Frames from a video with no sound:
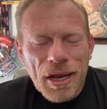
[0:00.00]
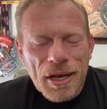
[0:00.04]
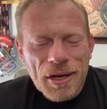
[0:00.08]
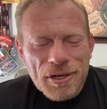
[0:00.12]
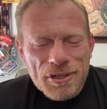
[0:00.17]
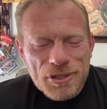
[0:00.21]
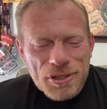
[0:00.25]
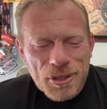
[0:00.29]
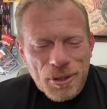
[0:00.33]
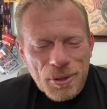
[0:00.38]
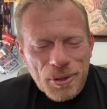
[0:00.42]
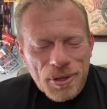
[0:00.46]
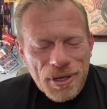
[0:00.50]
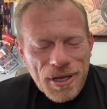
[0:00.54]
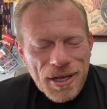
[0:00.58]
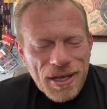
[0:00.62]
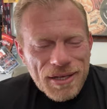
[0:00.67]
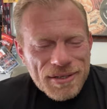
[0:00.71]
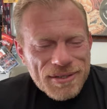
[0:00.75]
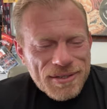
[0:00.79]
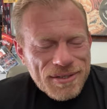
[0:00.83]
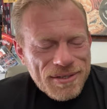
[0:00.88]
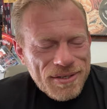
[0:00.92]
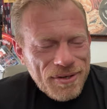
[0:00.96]
episode. Sure,
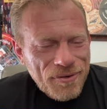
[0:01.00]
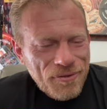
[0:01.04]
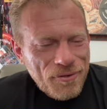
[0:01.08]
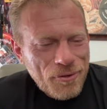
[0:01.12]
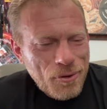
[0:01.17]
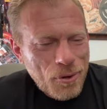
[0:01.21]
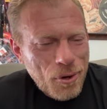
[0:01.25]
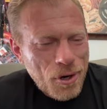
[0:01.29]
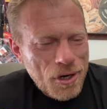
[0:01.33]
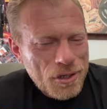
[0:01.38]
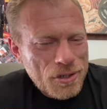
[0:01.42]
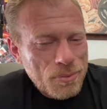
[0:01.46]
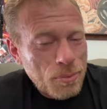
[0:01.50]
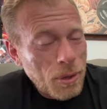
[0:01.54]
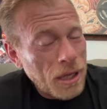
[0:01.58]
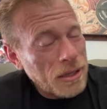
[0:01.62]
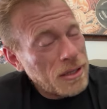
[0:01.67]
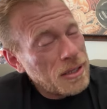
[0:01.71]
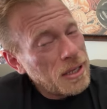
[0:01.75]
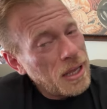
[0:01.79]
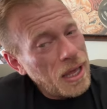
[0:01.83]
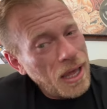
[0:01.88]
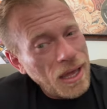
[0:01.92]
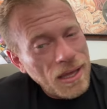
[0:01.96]
yes, of course.
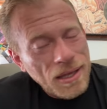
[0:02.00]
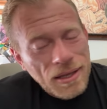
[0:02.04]
But